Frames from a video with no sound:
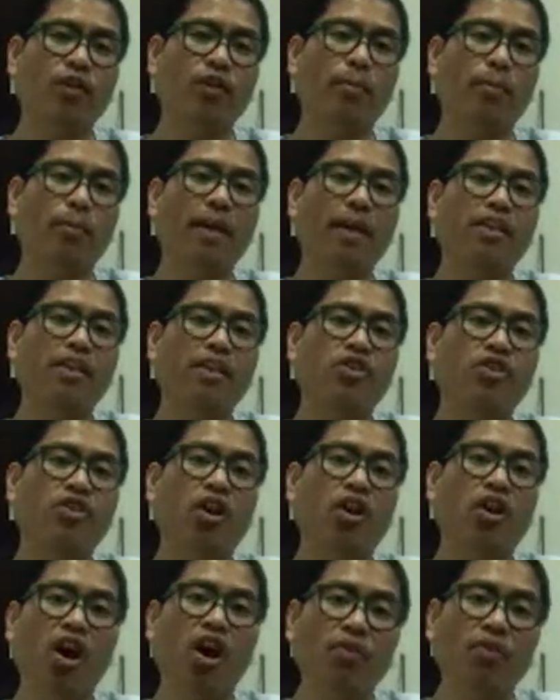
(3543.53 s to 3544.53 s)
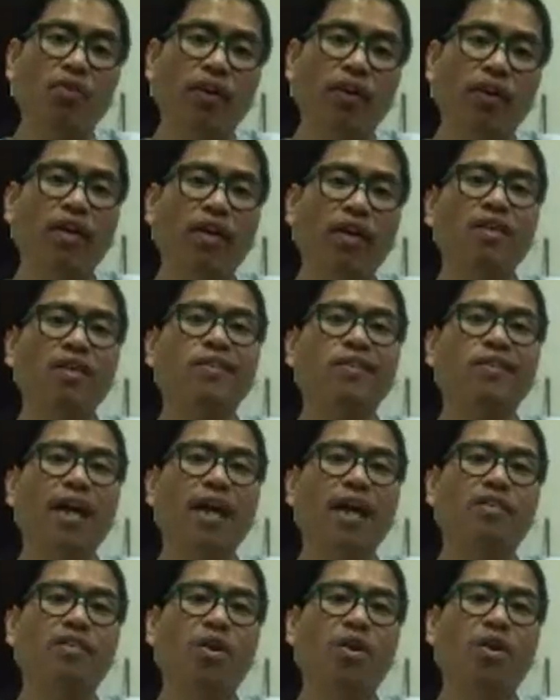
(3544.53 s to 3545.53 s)
for the production of
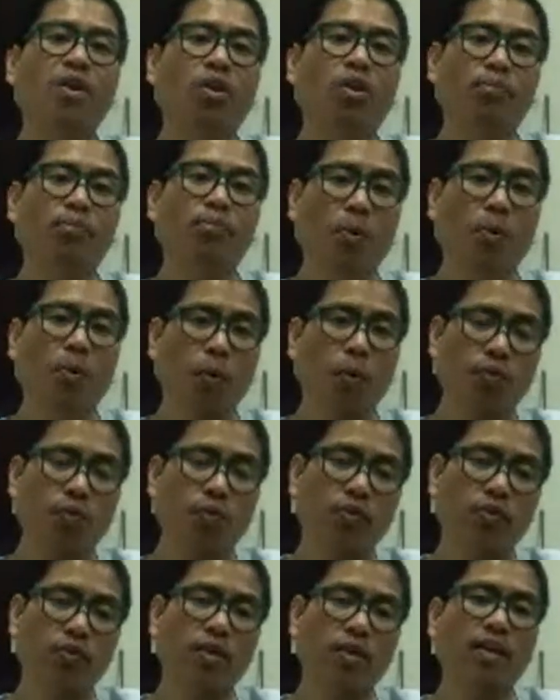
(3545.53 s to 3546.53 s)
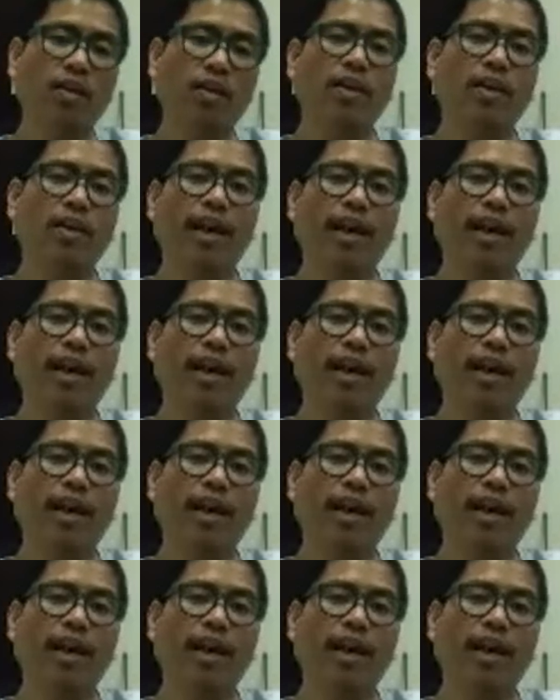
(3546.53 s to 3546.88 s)
sex hormones